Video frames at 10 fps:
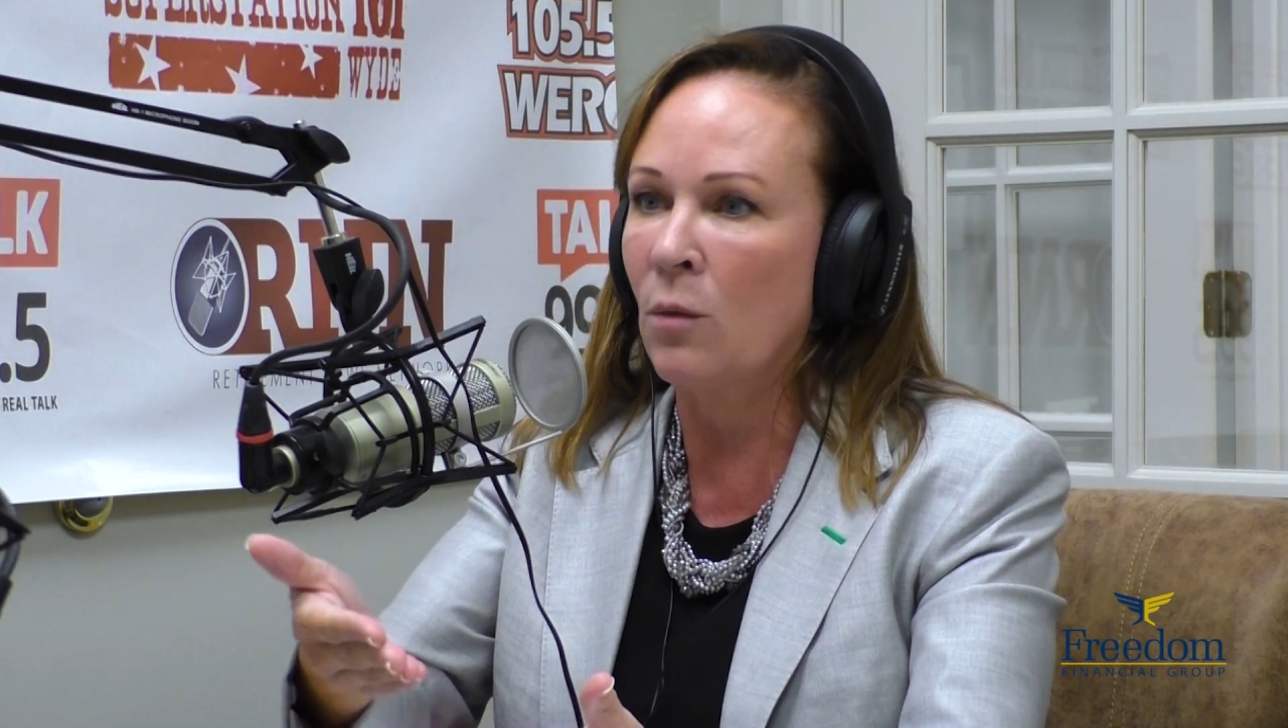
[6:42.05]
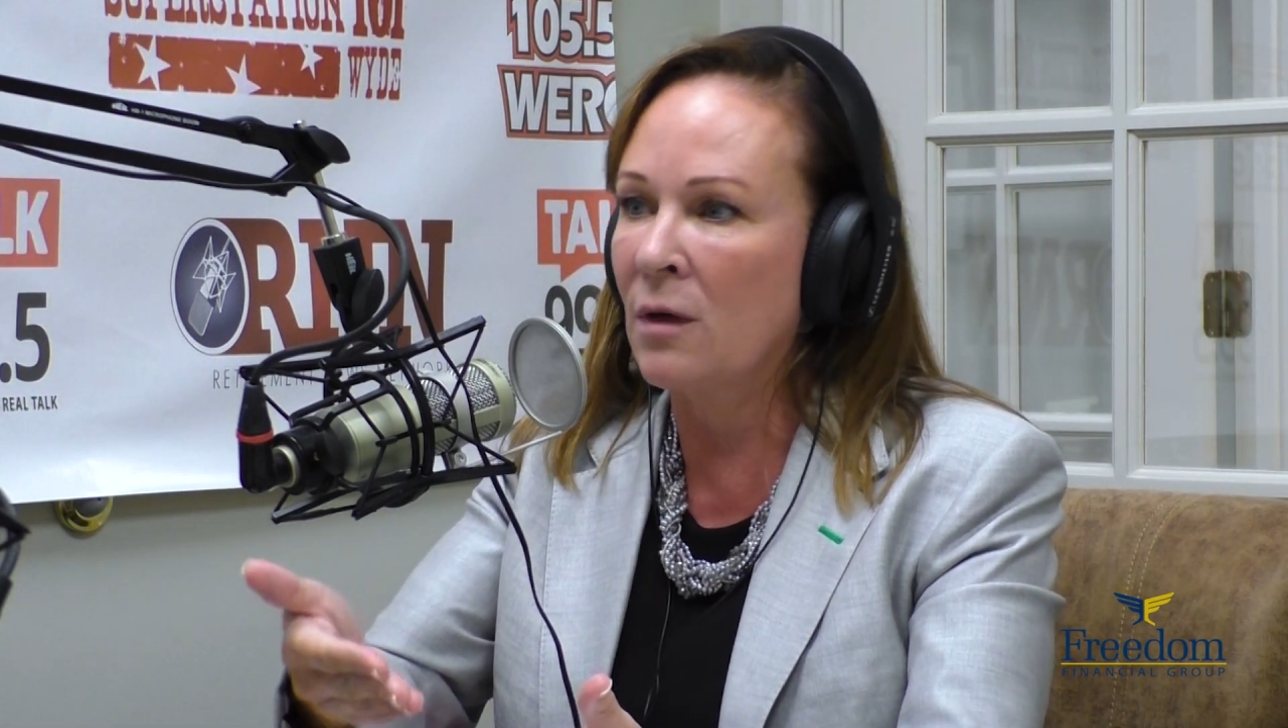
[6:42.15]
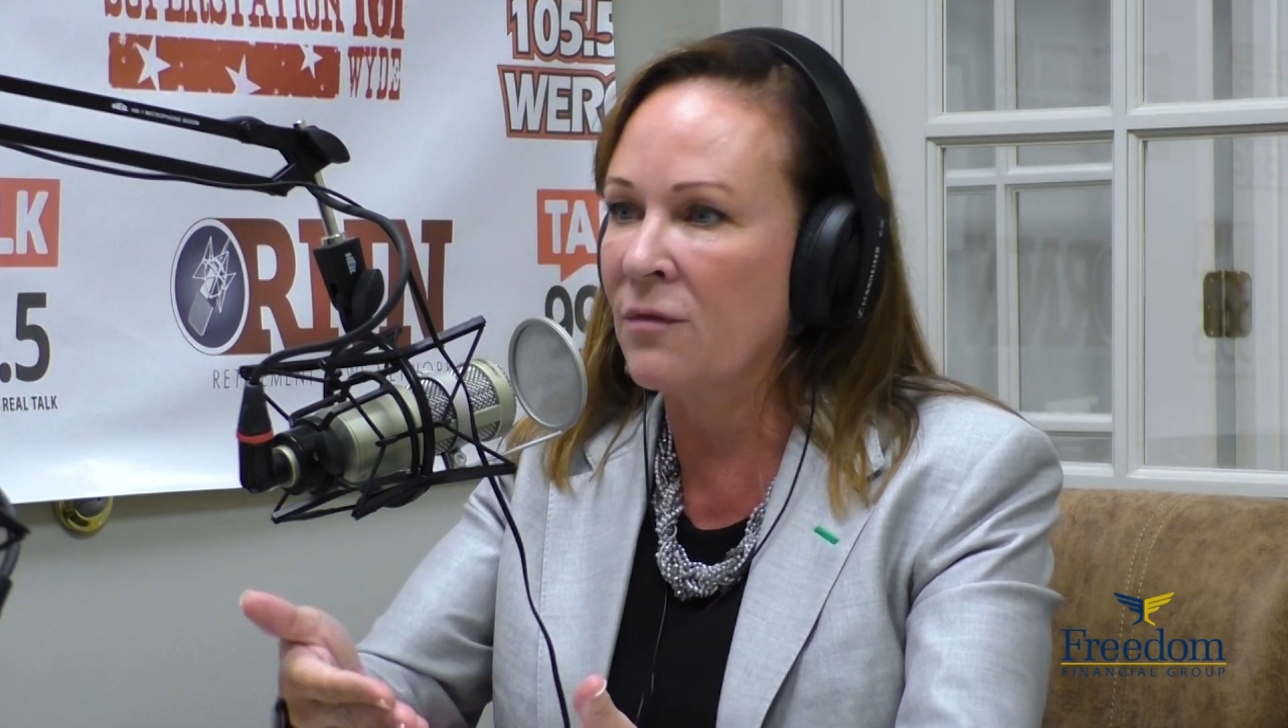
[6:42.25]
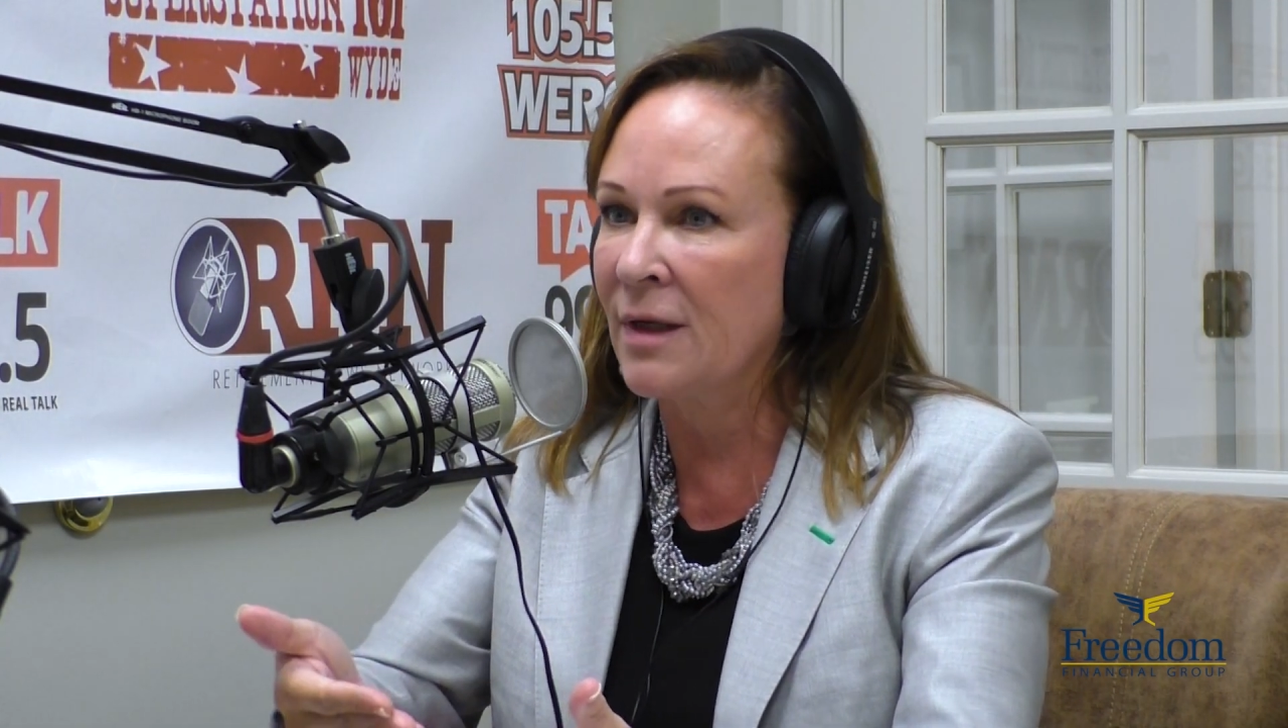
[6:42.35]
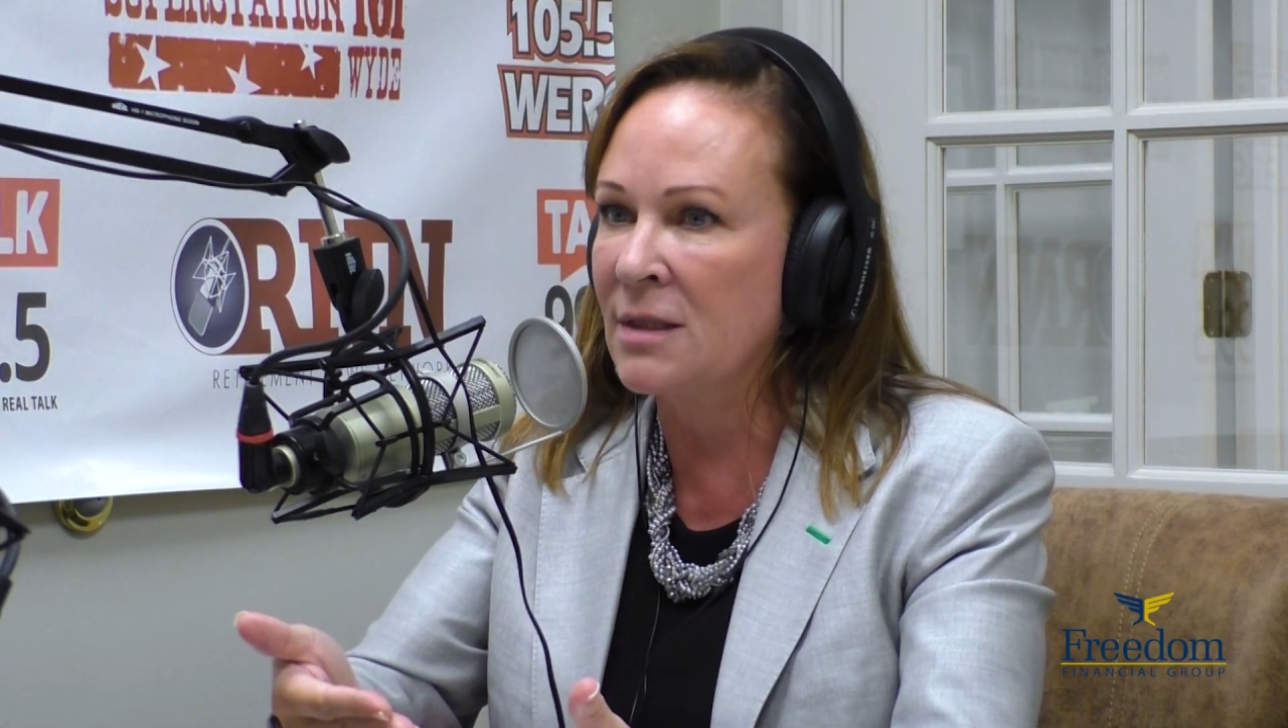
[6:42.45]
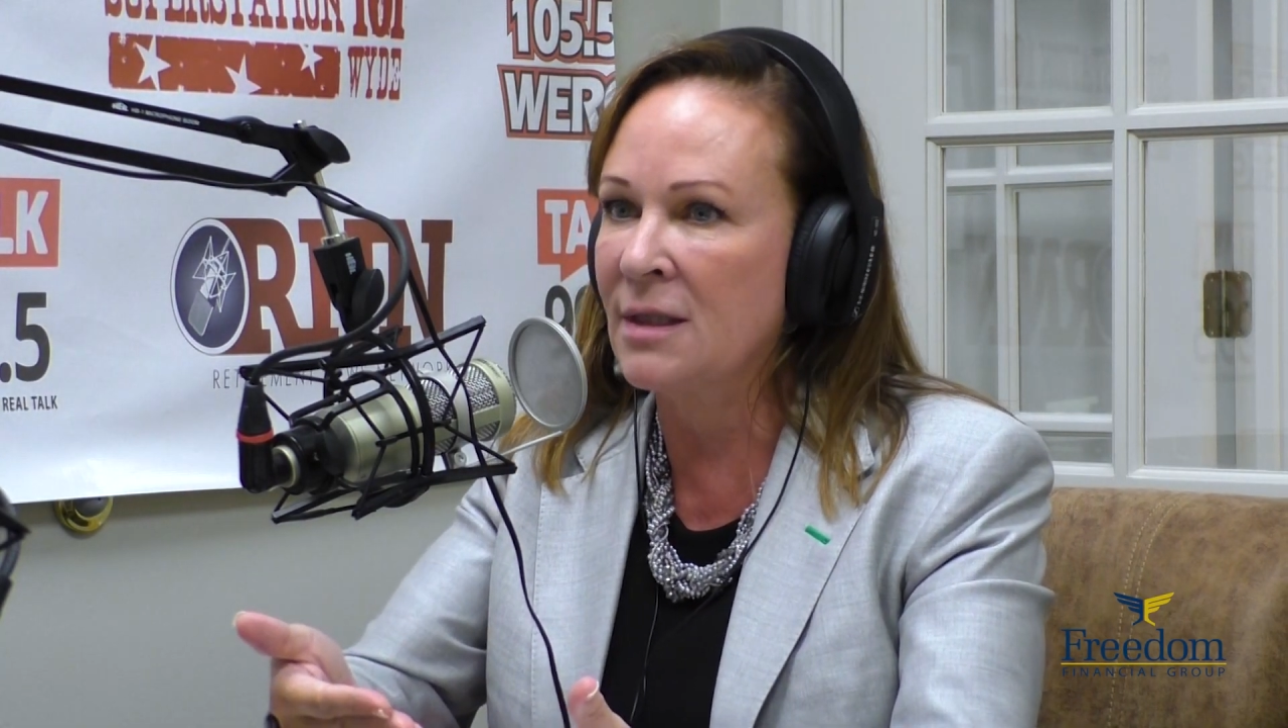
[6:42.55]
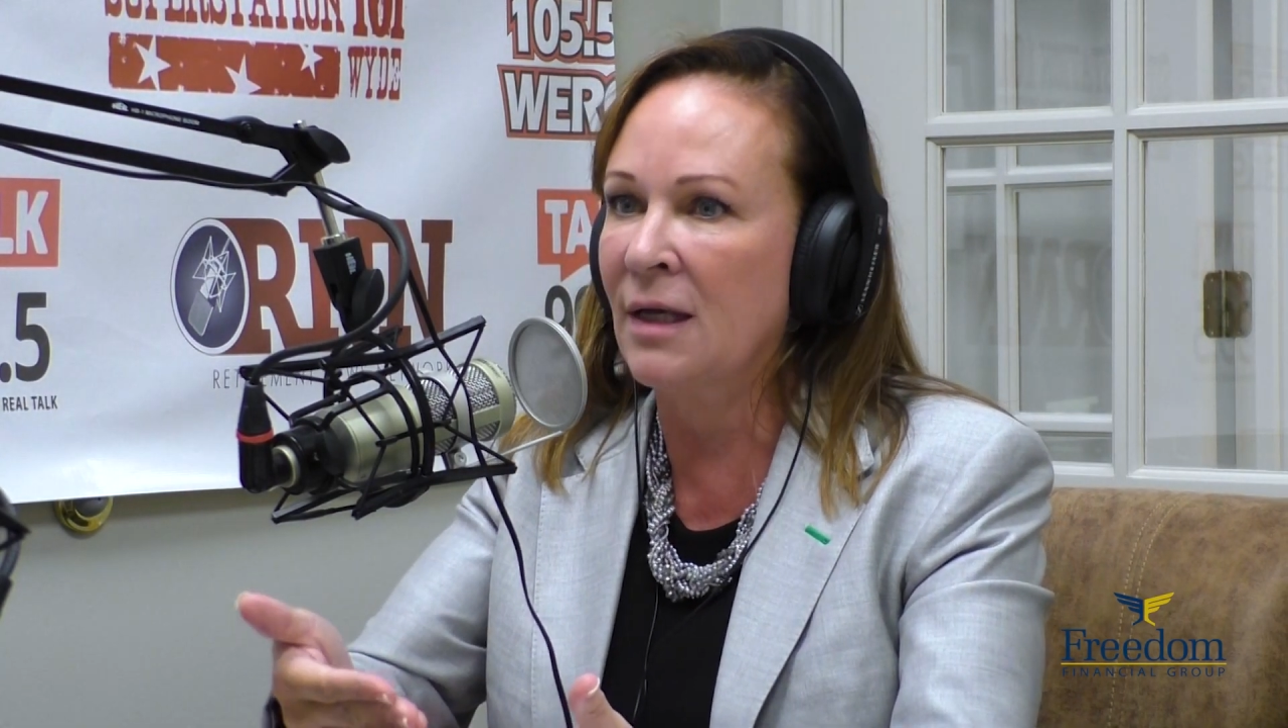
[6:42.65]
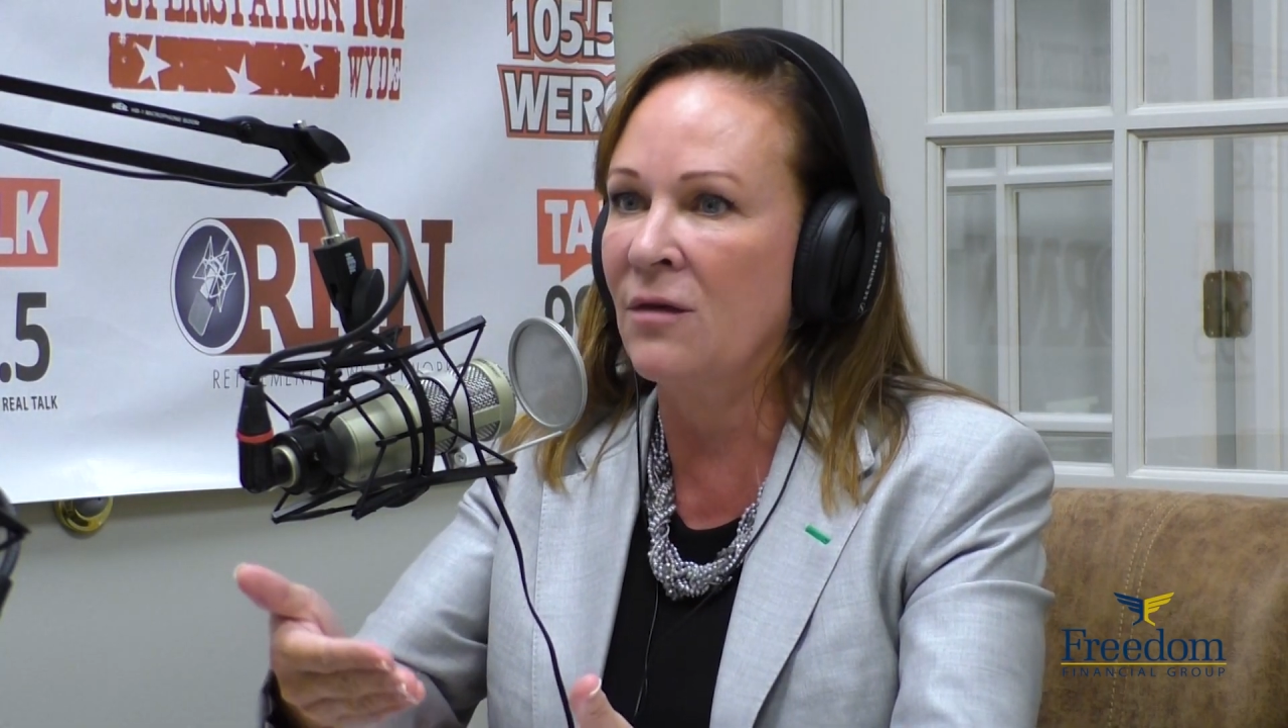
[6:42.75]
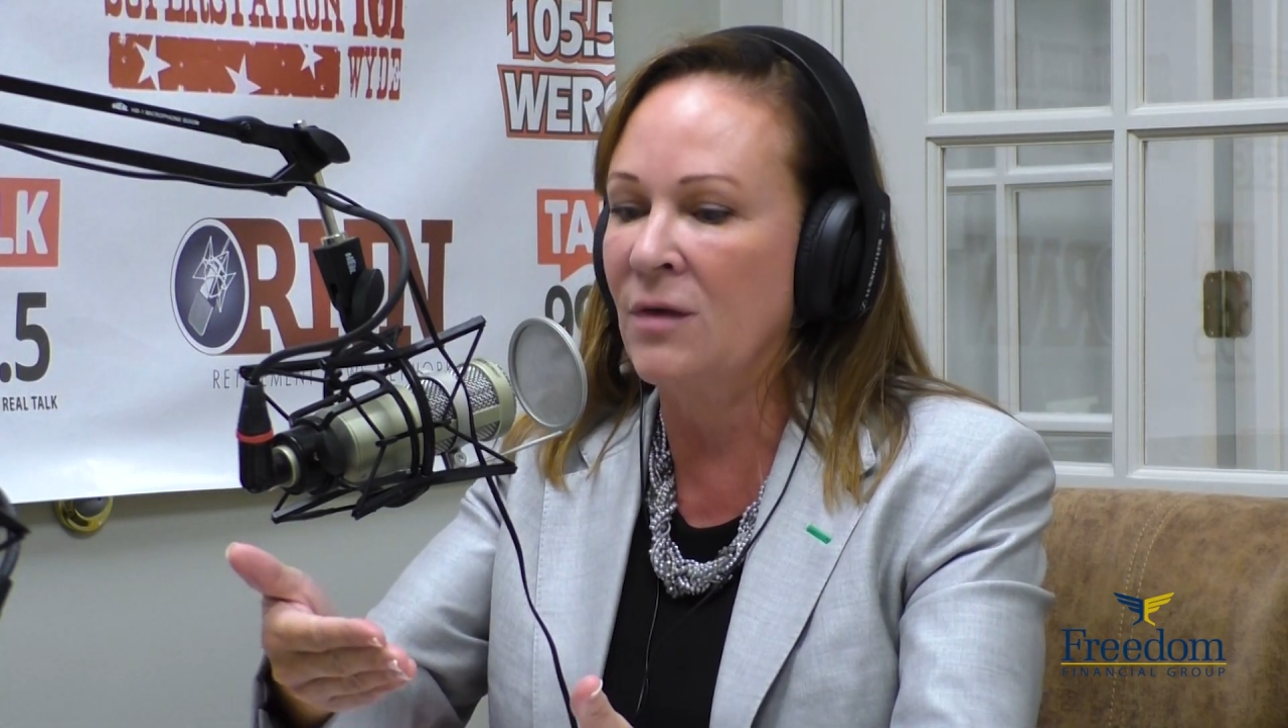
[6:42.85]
What have they saved?